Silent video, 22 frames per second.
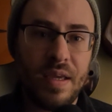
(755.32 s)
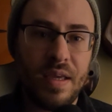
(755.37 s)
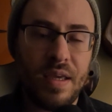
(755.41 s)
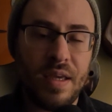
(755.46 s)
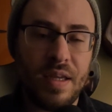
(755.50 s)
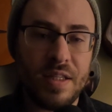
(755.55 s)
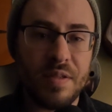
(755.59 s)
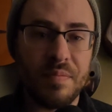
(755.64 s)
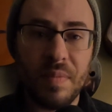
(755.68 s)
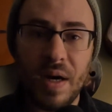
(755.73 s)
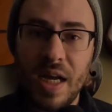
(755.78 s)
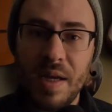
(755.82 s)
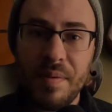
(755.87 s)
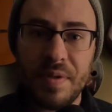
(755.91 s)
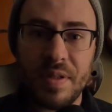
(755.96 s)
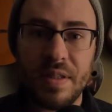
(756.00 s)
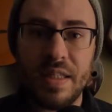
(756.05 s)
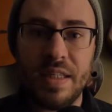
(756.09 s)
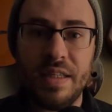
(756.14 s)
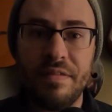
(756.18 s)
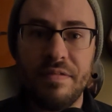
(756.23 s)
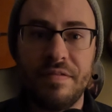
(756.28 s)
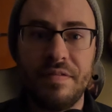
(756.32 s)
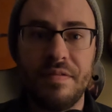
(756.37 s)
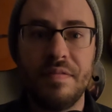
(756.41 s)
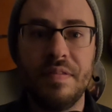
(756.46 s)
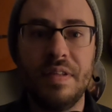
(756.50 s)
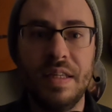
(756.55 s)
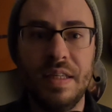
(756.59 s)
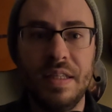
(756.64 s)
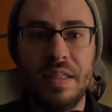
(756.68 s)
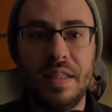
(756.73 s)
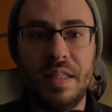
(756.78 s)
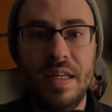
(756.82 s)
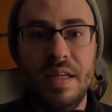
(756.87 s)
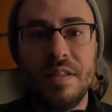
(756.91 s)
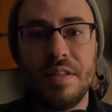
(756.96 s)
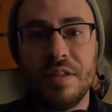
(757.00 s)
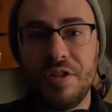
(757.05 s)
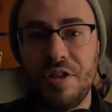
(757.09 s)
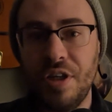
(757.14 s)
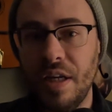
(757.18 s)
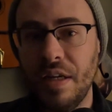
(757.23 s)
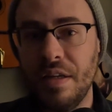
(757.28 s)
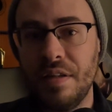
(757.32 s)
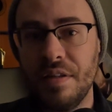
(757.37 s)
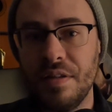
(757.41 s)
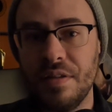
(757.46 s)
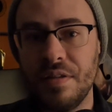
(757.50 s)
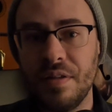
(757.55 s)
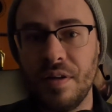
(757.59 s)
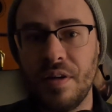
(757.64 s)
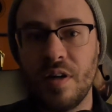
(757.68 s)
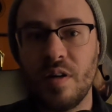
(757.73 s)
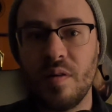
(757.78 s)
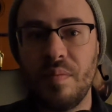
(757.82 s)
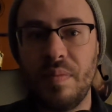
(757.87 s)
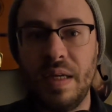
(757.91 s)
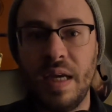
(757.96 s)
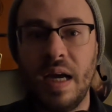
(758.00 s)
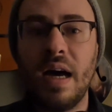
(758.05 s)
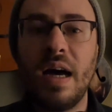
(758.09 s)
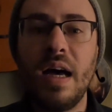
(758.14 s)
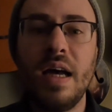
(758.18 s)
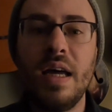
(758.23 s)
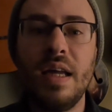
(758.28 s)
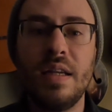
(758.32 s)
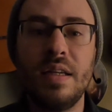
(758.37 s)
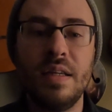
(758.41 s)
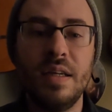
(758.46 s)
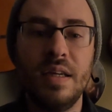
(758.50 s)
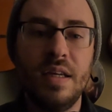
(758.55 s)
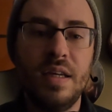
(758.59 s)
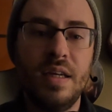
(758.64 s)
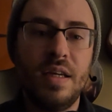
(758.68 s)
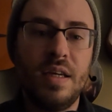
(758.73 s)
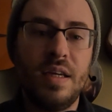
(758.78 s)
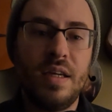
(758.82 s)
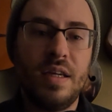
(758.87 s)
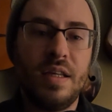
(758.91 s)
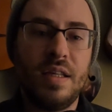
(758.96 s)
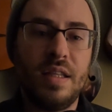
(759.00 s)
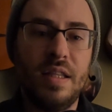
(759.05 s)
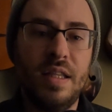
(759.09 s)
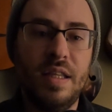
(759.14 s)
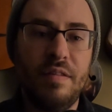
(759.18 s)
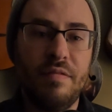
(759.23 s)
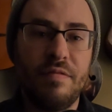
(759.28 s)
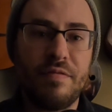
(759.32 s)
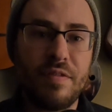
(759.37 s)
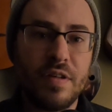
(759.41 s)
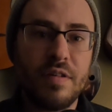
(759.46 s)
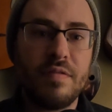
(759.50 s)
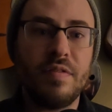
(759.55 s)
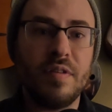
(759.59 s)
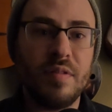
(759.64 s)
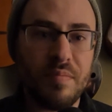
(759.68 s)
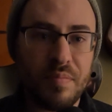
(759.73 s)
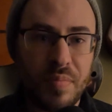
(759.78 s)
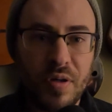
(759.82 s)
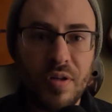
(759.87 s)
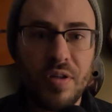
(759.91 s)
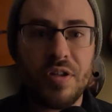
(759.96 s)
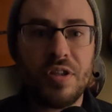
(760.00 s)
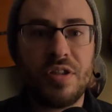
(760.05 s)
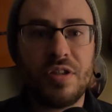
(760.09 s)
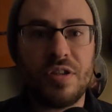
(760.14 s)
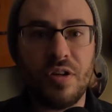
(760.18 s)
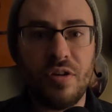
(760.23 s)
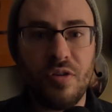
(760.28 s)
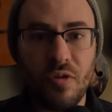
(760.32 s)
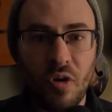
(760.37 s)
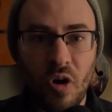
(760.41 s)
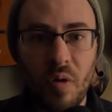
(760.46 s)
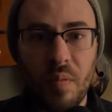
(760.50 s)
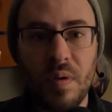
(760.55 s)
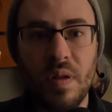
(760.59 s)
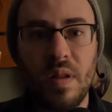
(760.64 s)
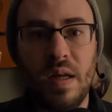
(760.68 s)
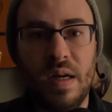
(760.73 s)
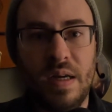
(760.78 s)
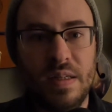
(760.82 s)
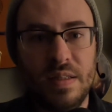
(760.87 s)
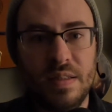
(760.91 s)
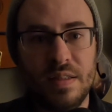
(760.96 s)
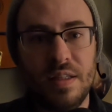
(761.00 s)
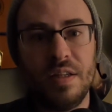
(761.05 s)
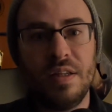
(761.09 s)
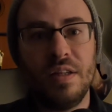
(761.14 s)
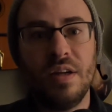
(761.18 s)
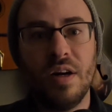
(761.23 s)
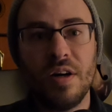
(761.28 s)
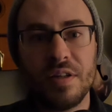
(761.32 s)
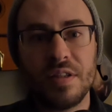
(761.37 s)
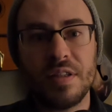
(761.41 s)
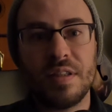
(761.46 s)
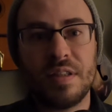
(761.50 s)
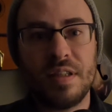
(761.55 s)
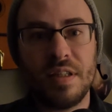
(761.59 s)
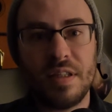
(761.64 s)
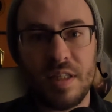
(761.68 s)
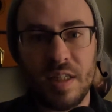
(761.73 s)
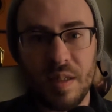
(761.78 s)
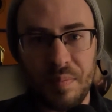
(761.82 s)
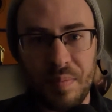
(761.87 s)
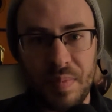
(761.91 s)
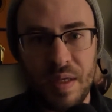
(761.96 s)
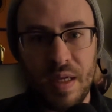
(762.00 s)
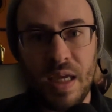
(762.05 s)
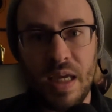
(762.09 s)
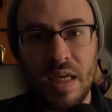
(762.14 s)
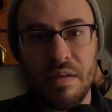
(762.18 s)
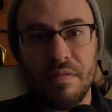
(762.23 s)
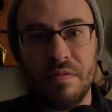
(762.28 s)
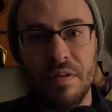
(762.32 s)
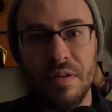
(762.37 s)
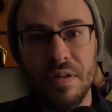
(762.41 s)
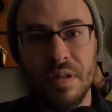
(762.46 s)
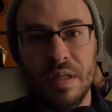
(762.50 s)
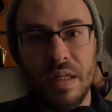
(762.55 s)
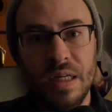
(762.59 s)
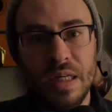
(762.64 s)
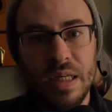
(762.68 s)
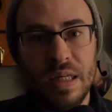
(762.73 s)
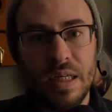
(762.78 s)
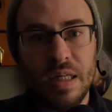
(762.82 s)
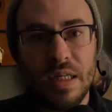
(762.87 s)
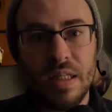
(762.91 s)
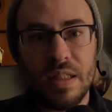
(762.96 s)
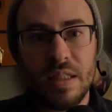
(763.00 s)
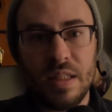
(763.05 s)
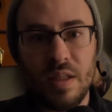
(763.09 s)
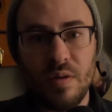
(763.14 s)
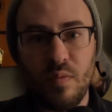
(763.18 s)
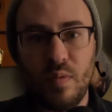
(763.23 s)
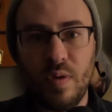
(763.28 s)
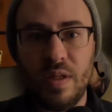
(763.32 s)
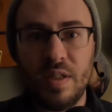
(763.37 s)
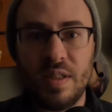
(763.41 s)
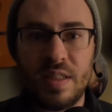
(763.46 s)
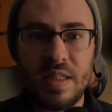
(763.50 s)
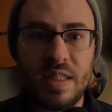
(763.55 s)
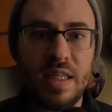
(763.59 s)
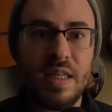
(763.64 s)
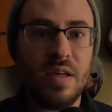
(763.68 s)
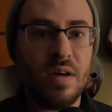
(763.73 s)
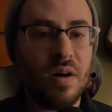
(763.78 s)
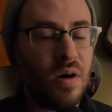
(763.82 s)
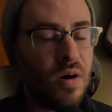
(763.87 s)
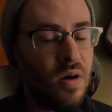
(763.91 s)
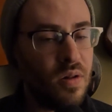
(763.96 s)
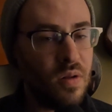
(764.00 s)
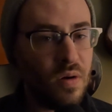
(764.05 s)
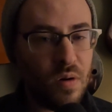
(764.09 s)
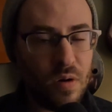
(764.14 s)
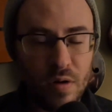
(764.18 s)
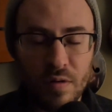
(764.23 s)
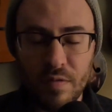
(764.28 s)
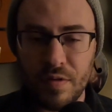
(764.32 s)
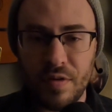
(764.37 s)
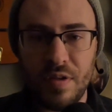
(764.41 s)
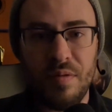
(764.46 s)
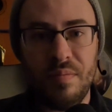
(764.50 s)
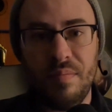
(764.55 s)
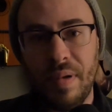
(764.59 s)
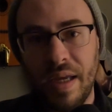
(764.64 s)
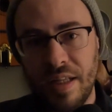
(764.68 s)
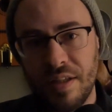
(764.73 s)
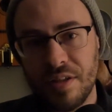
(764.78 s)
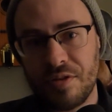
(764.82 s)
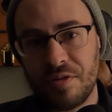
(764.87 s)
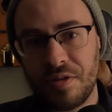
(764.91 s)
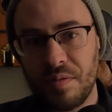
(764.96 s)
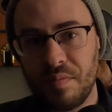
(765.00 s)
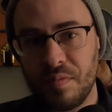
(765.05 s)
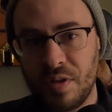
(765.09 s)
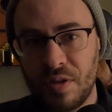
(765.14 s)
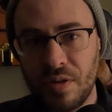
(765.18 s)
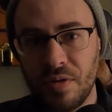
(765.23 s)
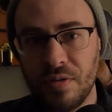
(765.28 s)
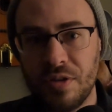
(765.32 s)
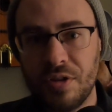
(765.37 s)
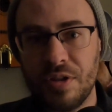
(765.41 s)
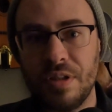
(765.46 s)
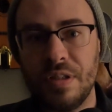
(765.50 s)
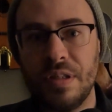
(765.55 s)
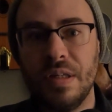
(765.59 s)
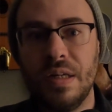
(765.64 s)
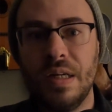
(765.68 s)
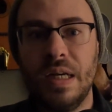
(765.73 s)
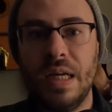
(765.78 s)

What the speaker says: It's my belief that these agendas are behind the fervent push to normalize the narcissistic behavior that we see all over the mainstream culture,